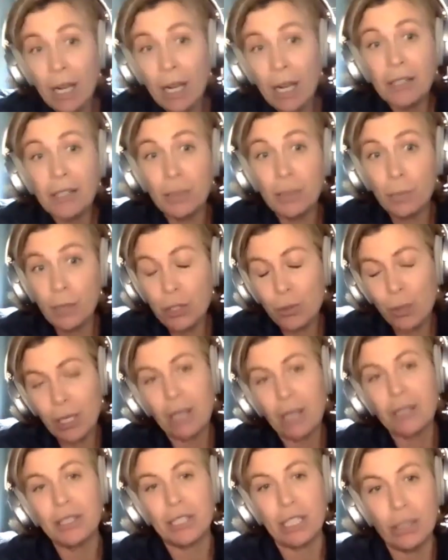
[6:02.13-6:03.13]
us, between
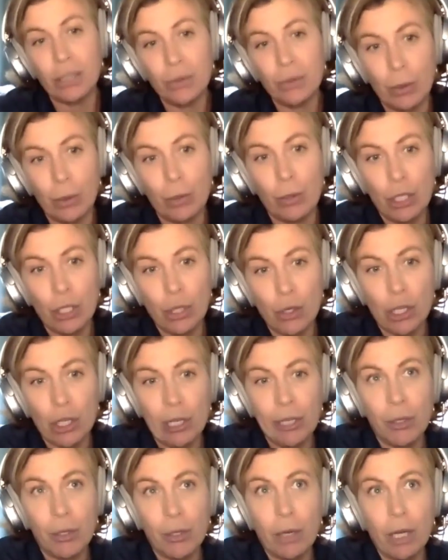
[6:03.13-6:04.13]
ourselves, we would usually
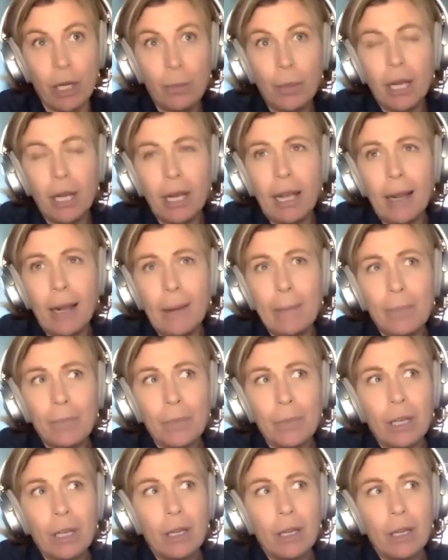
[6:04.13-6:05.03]
do it. But um,